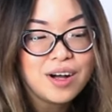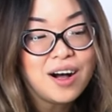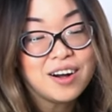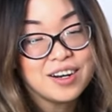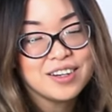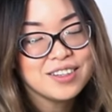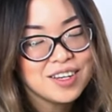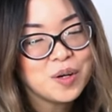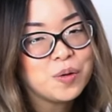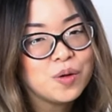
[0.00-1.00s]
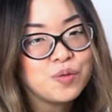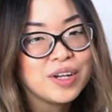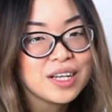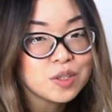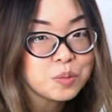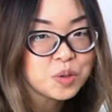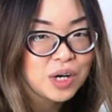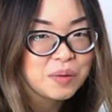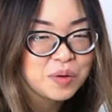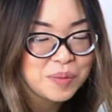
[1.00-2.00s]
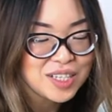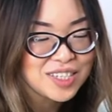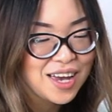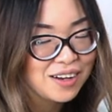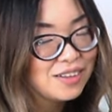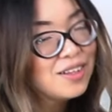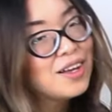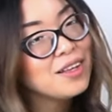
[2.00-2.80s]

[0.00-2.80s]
are you know already a subscriber of my channel